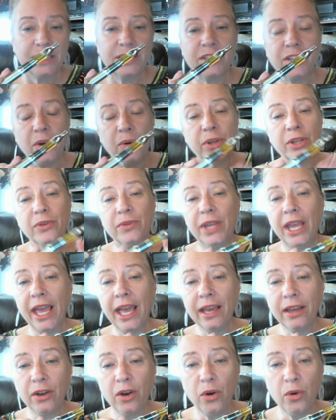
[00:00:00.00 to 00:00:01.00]
So you
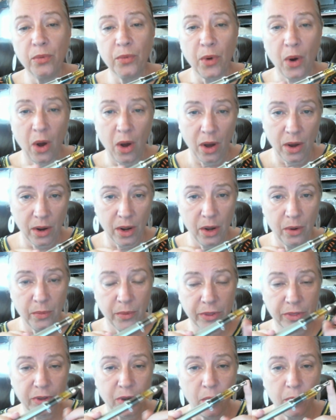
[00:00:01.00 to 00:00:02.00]
can't go wrong
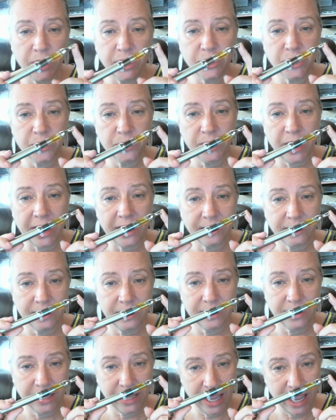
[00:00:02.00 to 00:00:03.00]
with going to like
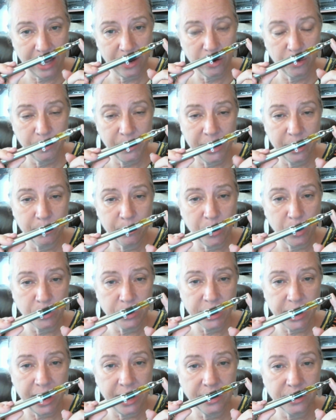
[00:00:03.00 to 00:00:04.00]
the Kanger Mini
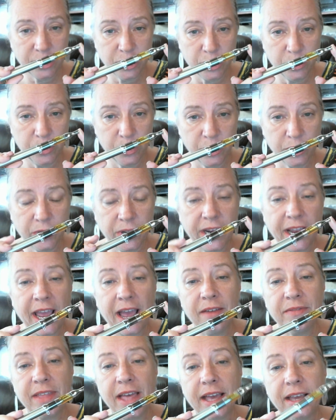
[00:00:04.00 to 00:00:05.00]
Protank 2. You're going to
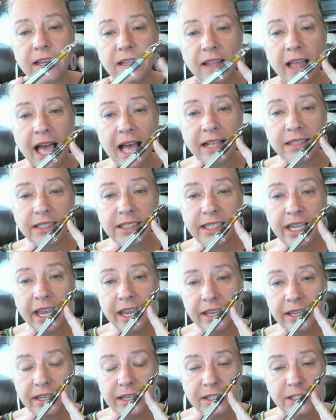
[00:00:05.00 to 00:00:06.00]
have that glass
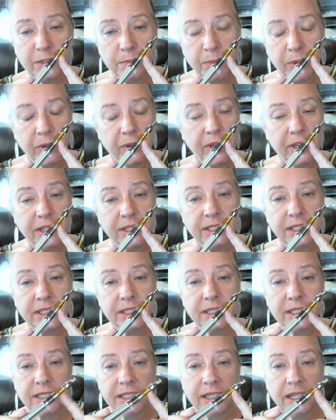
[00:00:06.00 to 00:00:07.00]
tank experience,
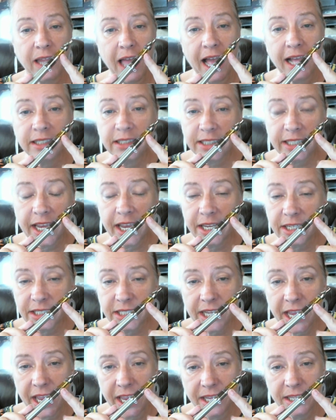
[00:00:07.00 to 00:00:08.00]
the glass tank
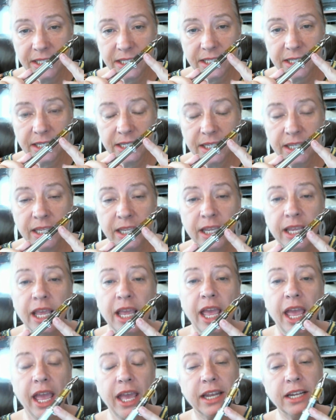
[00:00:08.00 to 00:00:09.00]
taste,
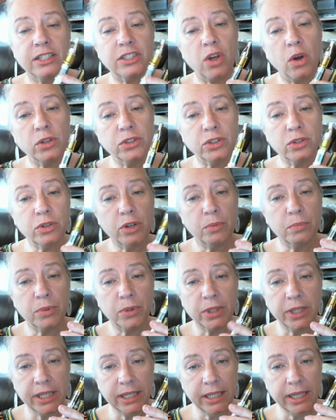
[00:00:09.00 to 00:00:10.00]
and it's also
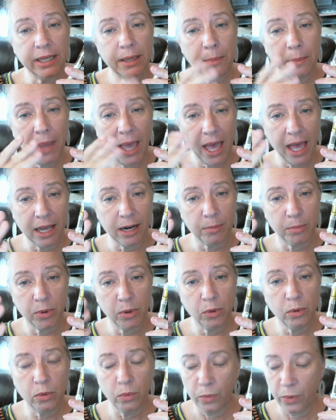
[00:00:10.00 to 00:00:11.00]
completely
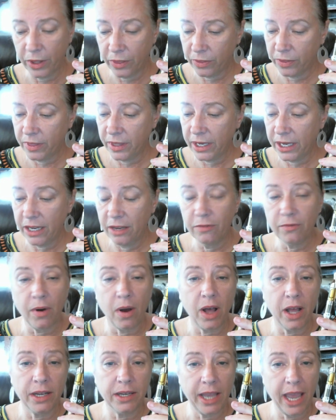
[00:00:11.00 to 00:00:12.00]
compatible with the
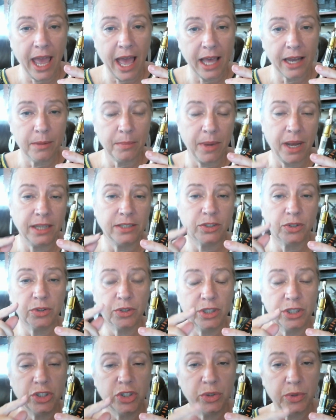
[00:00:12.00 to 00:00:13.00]
EVOD atomizers
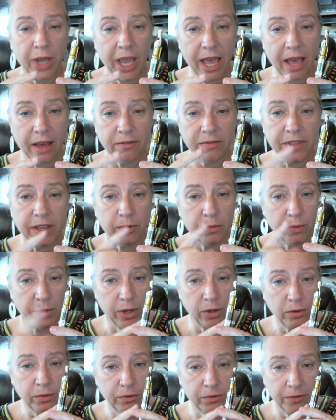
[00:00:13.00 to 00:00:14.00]
that you have. They
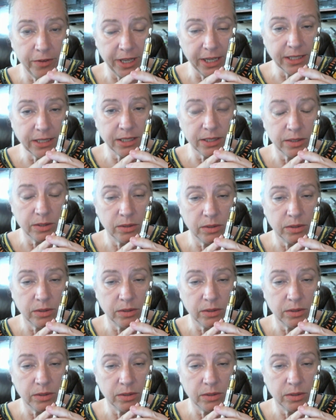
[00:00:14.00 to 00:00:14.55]
will fit